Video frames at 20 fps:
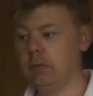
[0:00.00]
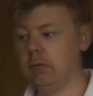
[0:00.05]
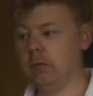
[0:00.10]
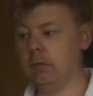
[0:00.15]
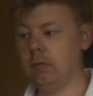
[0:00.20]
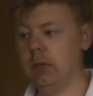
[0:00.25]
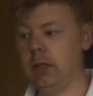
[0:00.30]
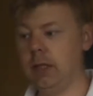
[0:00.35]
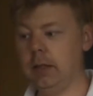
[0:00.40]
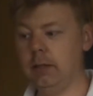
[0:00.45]

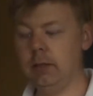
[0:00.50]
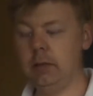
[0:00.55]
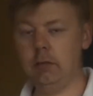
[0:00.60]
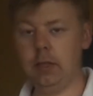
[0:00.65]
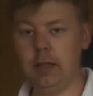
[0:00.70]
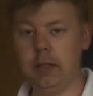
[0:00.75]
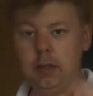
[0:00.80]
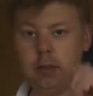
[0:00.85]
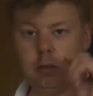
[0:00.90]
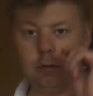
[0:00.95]

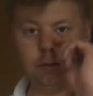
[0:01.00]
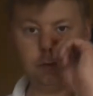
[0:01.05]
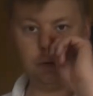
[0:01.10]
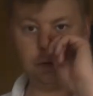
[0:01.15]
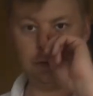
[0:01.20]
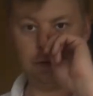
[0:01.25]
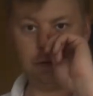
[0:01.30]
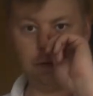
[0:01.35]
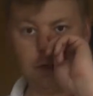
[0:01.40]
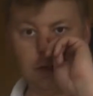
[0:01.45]
really good for
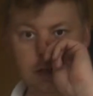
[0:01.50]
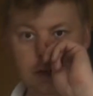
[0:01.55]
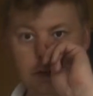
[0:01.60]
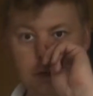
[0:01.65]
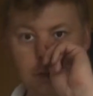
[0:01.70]
flying with